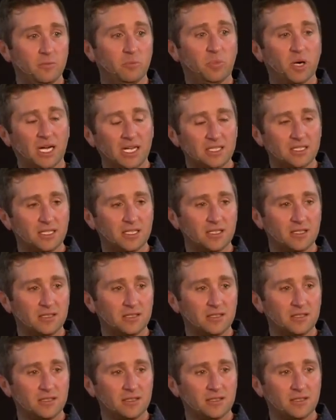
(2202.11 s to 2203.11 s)
But
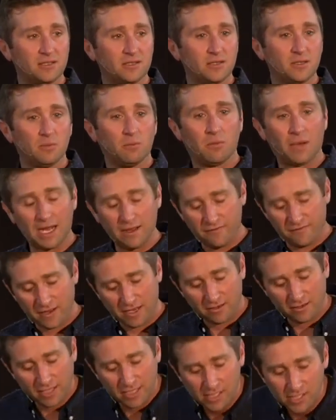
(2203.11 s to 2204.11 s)
my
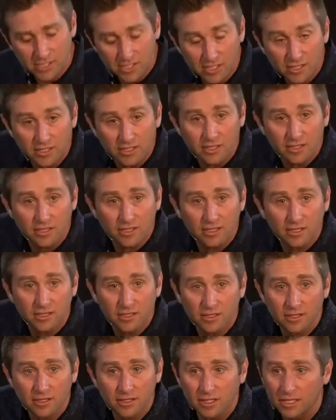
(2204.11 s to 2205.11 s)
foundation,
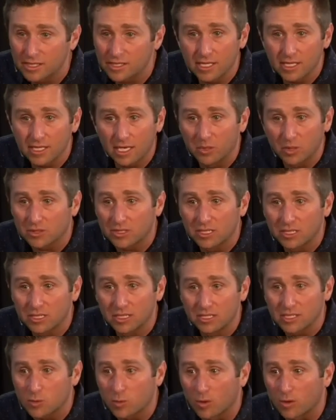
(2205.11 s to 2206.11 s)
it's not built
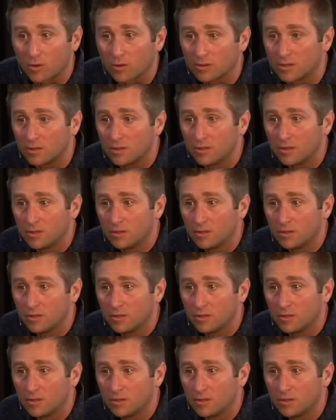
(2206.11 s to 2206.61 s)
in this world.